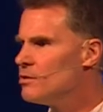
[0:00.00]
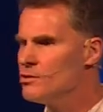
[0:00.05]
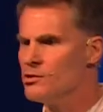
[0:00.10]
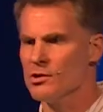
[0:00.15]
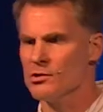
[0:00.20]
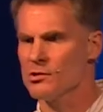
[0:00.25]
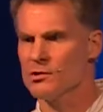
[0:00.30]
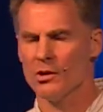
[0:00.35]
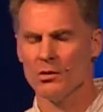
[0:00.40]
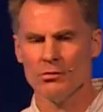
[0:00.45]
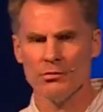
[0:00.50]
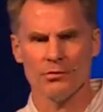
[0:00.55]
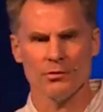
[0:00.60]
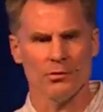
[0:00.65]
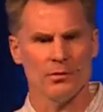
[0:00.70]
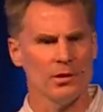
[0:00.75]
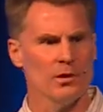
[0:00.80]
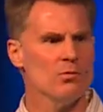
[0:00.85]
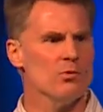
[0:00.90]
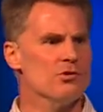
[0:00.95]
just go through
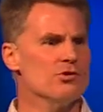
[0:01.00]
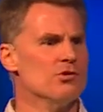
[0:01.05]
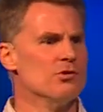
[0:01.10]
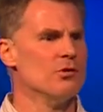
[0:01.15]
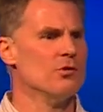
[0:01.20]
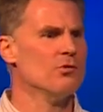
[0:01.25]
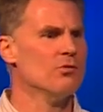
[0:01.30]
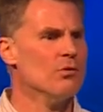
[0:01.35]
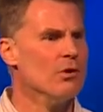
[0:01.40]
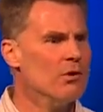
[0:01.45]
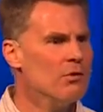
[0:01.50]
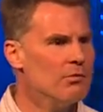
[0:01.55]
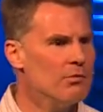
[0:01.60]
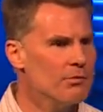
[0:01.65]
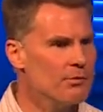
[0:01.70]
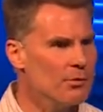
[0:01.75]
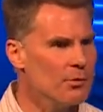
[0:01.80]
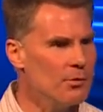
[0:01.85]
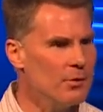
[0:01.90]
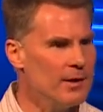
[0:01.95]
it. He wants you to grow
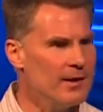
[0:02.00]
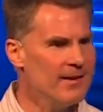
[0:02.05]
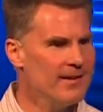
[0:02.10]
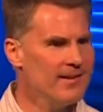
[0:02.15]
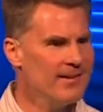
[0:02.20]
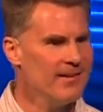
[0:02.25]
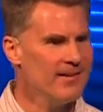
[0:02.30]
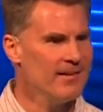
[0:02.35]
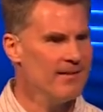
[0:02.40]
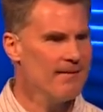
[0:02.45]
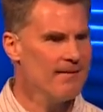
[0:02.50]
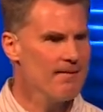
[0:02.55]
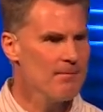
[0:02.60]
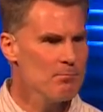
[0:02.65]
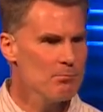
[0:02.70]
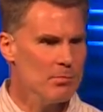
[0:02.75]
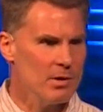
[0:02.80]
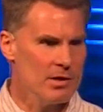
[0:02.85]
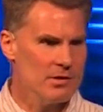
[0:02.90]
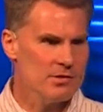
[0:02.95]
through it
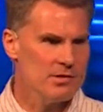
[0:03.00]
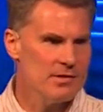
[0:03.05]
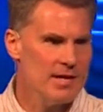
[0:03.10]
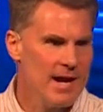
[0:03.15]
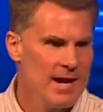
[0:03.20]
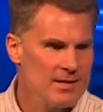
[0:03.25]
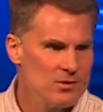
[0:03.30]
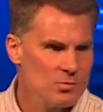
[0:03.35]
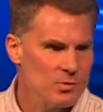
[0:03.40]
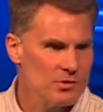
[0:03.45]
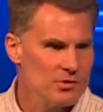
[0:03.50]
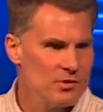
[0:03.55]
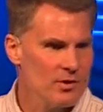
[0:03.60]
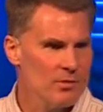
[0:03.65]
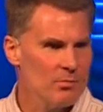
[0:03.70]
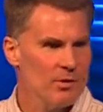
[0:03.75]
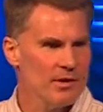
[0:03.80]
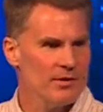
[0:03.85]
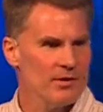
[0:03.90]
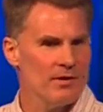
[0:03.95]
because that's what's going
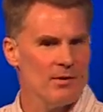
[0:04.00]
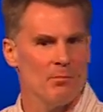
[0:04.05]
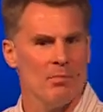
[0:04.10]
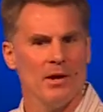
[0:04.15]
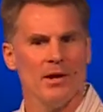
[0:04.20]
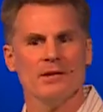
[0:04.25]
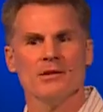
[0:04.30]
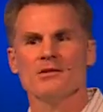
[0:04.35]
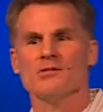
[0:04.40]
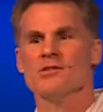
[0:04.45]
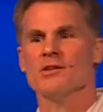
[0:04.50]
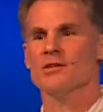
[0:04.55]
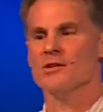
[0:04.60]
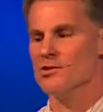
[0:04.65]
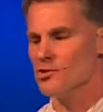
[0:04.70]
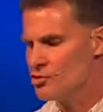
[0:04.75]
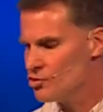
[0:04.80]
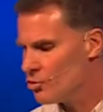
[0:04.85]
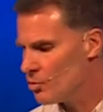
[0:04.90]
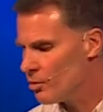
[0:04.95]
to bring the dependence and the
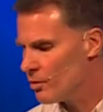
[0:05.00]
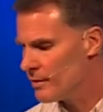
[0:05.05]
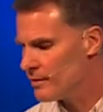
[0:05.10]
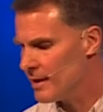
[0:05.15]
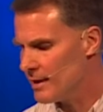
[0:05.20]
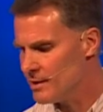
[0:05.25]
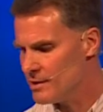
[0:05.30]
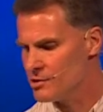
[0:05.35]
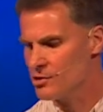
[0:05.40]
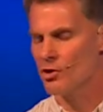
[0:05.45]
joy that he's